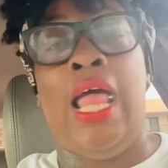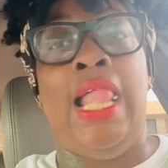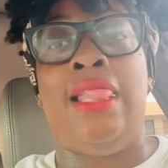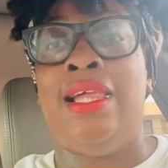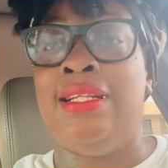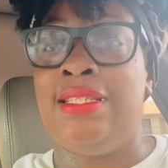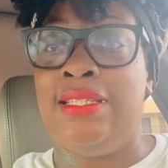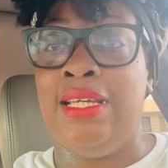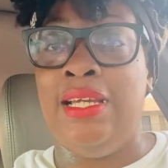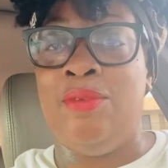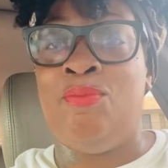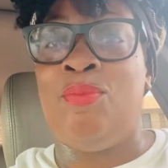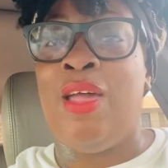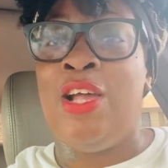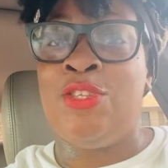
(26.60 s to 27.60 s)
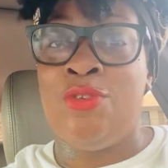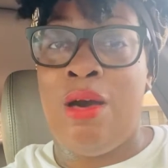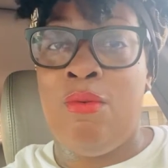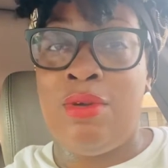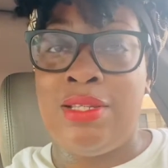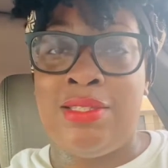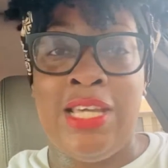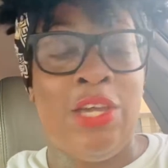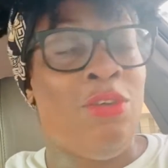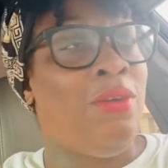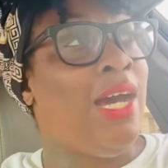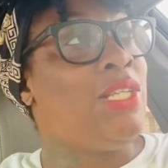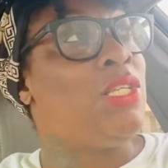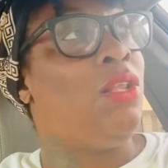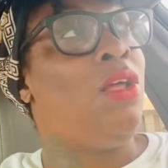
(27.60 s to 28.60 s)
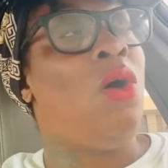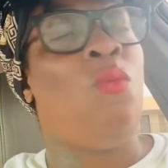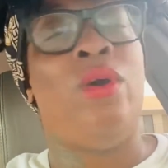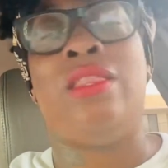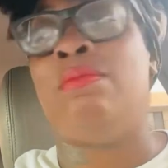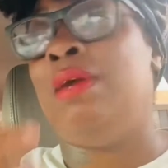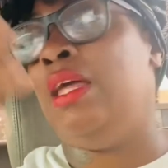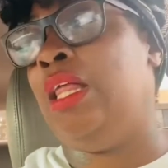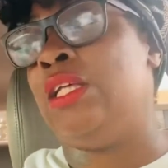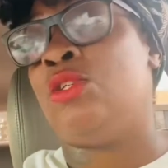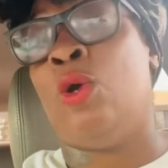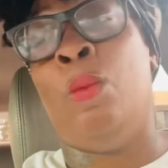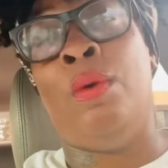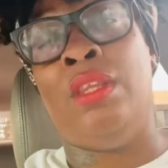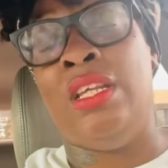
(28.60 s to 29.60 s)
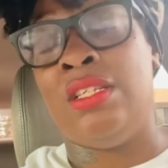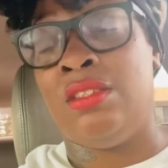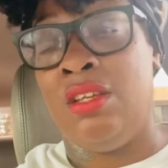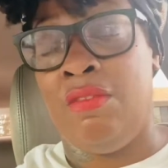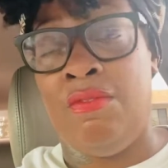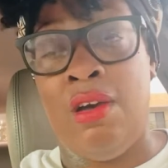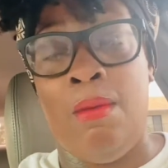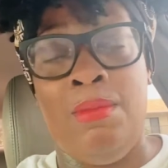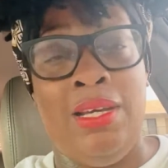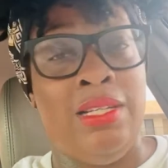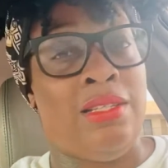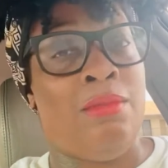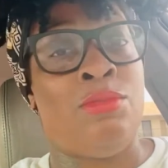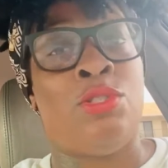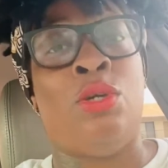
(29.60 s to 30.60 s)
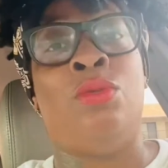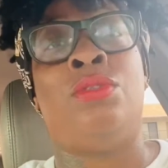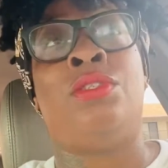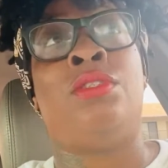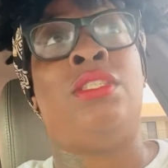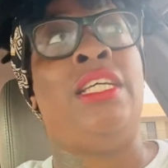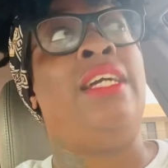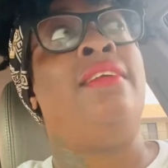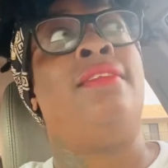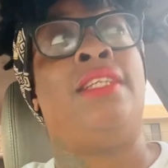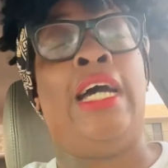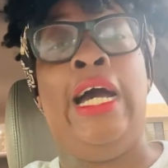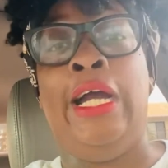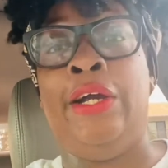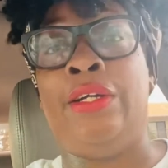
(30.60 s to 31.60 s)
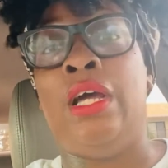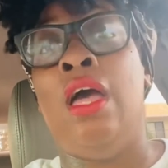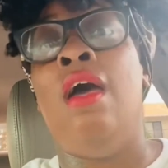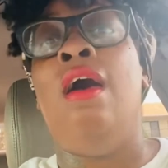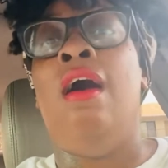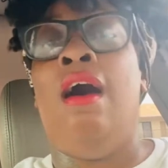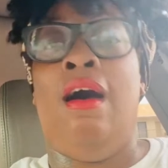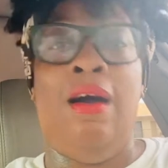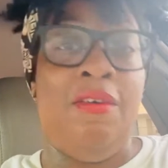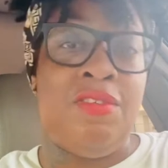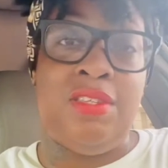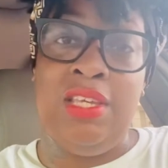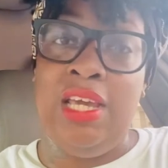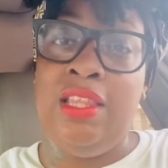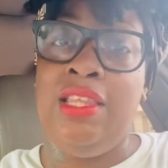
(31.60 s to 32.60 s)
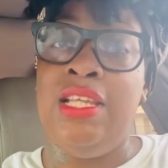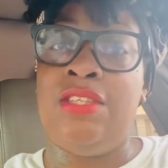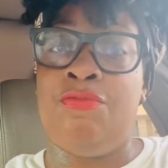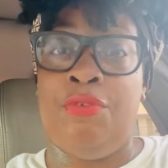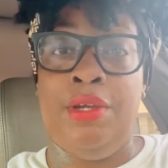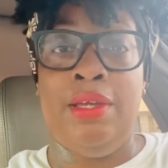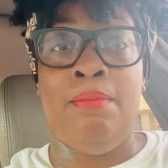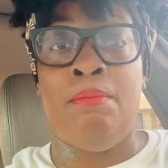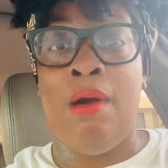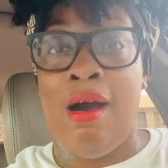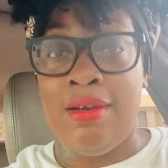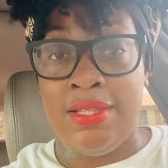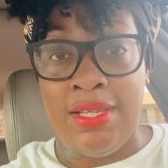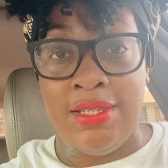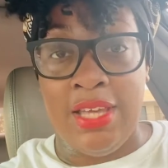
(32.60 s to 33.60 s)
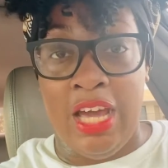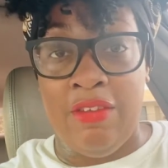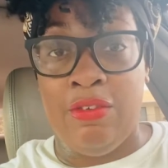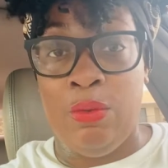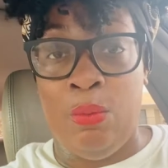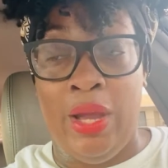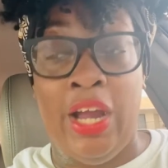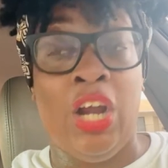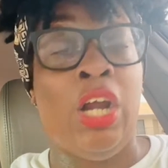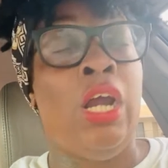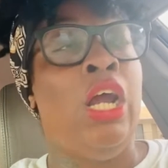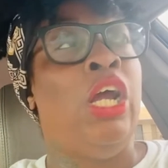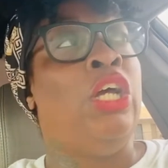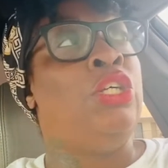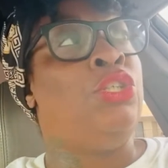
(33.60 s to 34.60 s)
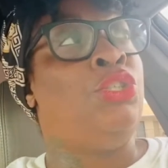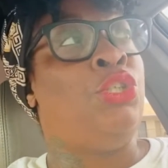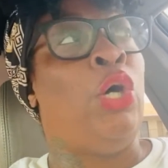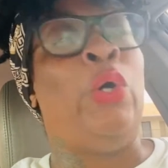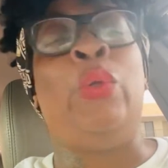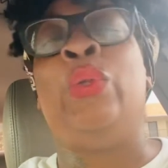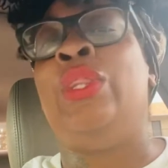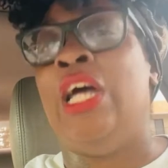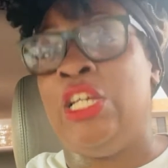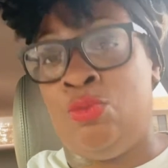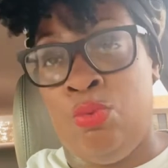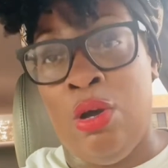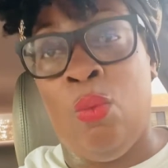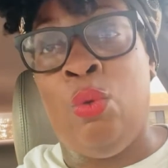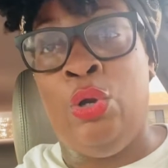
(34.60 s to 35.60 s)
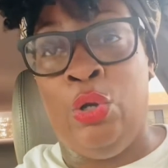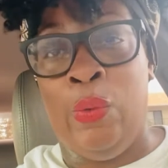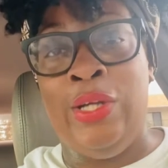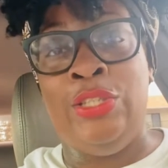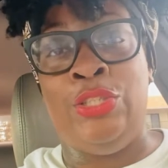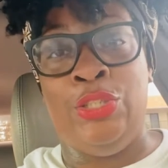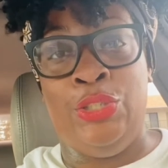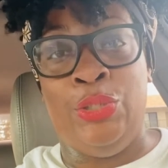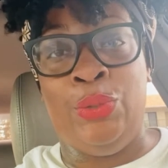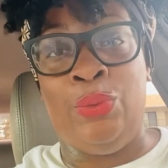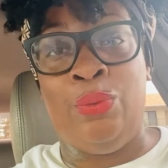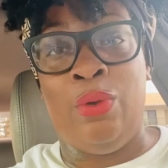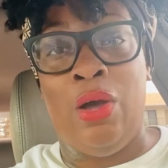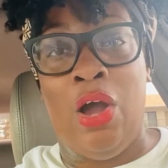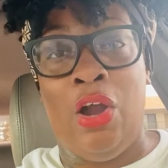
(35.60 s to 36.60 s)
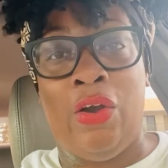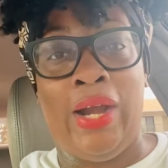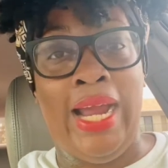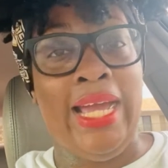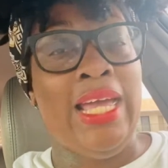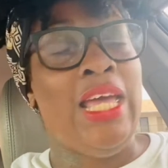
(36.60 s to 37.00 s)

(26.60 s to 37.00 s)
let's see so I want to take you guys along with me. Let's open this stuff up because I'm so sick and tired of seeing these freaking boxes everywhere. So that's what we're going to do. All right.